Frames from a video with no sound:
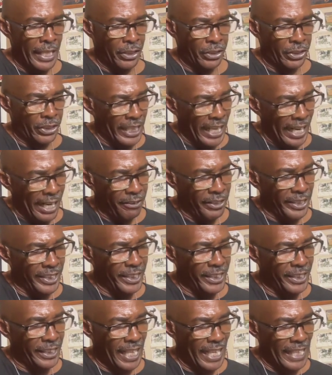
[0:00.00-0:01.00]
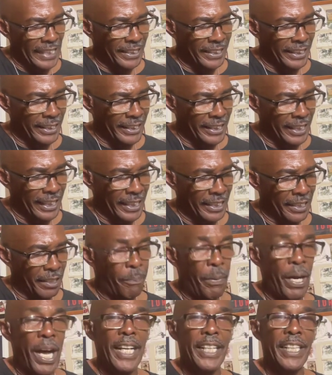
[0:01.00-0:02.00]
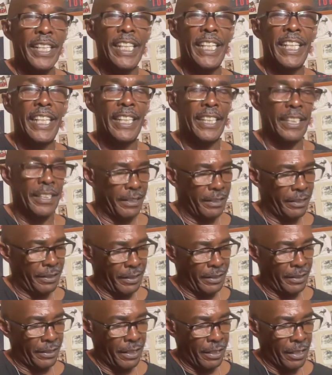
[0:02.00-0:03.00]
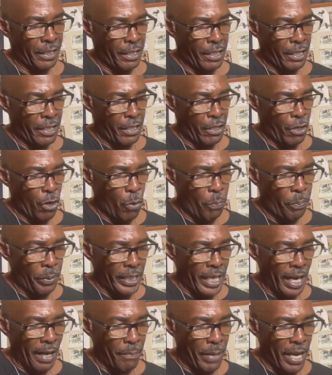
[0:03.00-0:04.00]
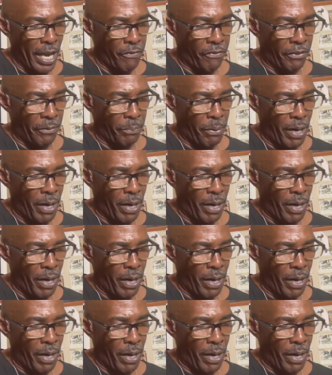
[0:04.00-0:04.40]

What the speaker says: Charis has descended upon thee. Open thy mouth and